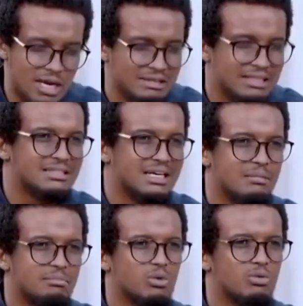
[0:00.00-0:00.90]
need to
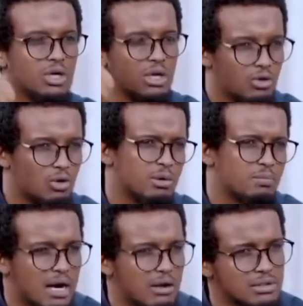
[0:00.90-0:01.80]
address the
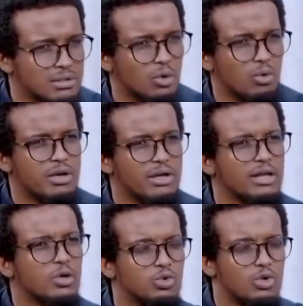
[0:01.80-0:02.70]
underlying factors that
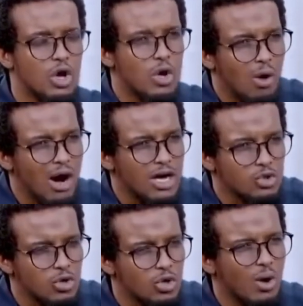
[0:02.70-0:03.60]
contribute to
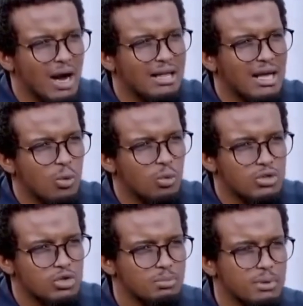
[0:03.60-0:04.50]

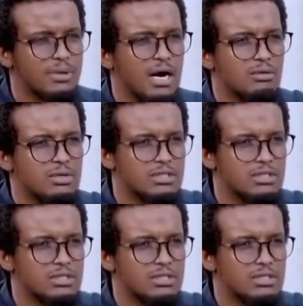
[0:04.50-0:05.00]
radicalization.